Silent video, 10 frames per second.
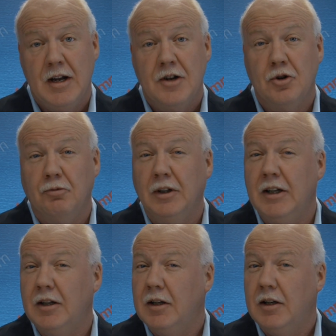So
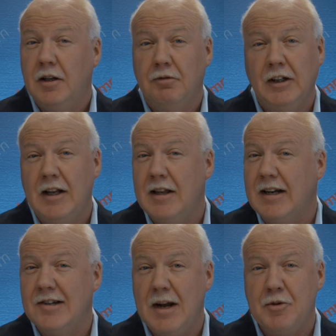really, the
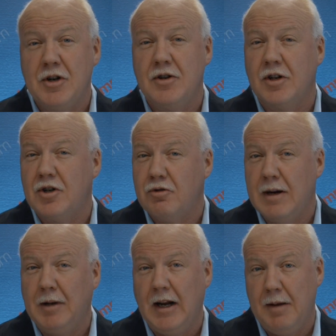exemption is
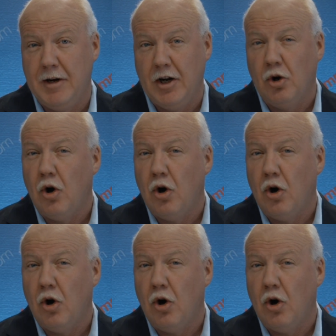extremely limited.